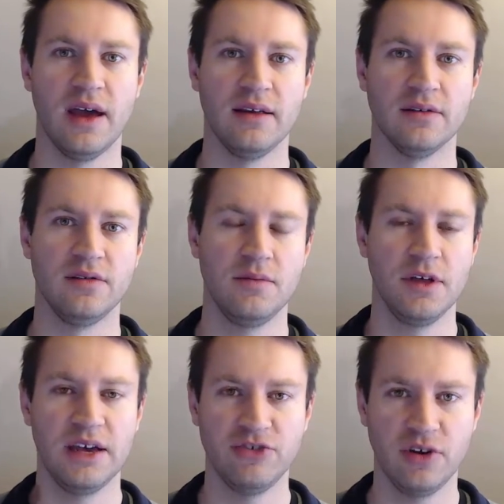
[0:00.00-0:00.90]
and
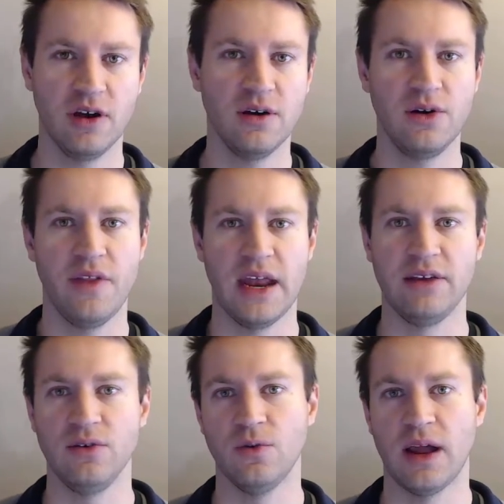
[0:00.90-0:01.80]
simulation code than I
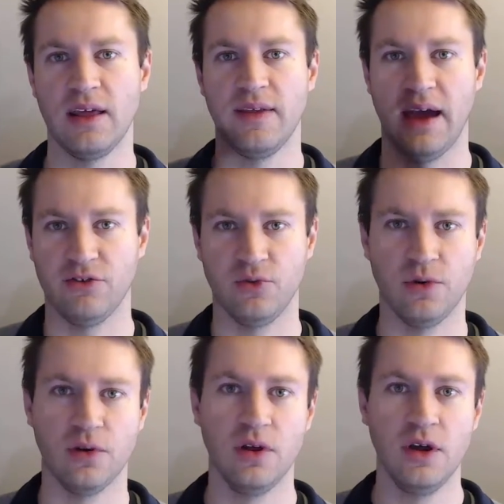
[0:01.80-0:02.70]
do writing the
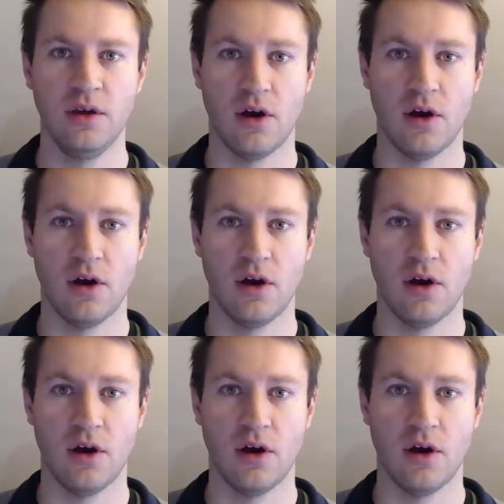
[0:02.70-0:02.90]
actual